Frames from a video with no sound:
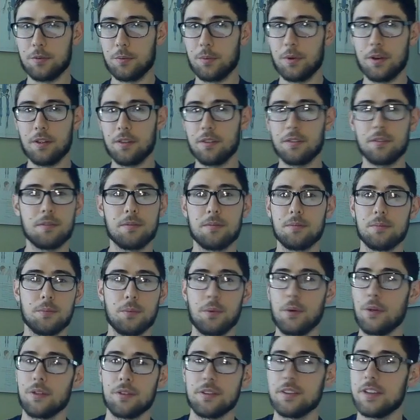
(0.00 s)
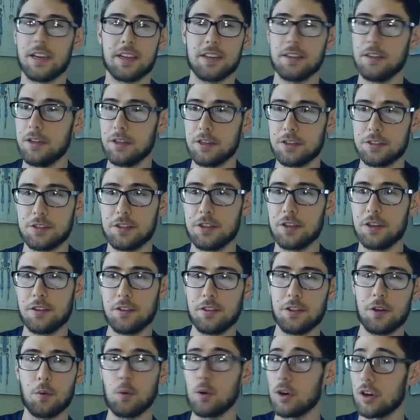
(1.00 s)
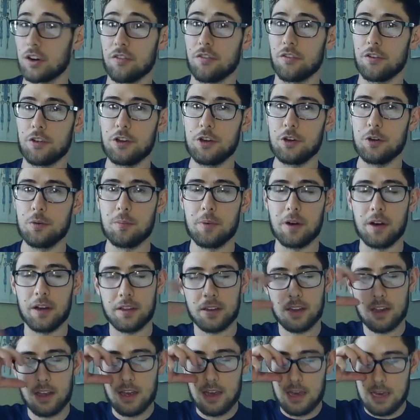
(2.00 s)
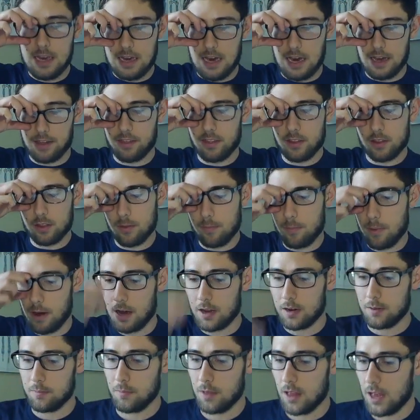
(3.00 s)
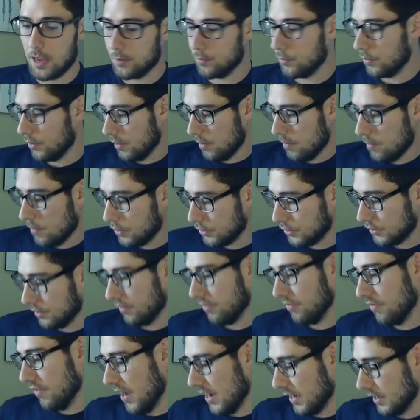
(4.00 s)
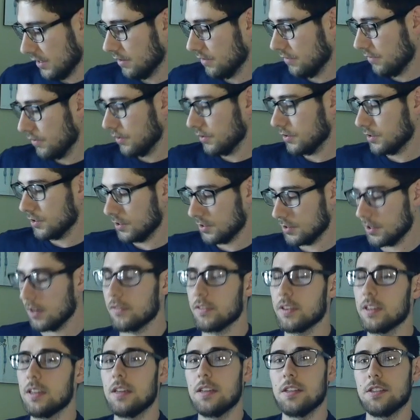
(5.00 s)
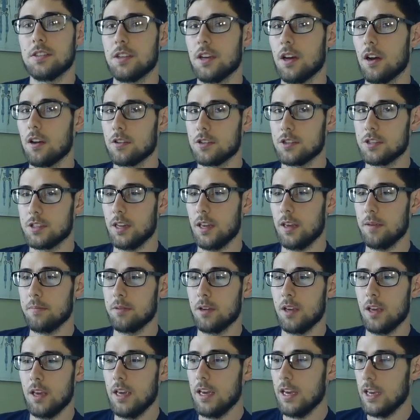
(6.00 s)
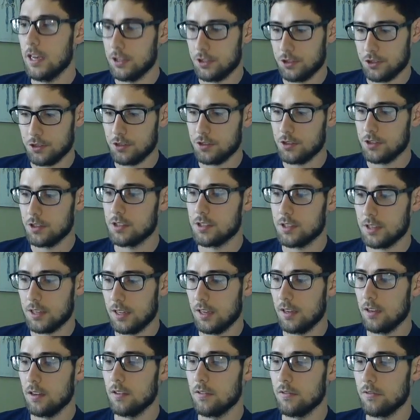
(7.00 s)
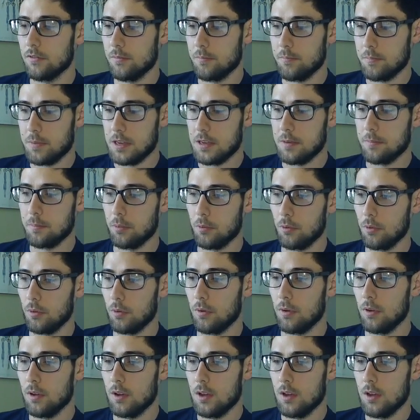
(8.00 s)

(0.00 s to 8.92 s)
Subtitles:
with techniques that work for you. But I think the bottom line, one of the most effective uses of kinesiology tape is to just give people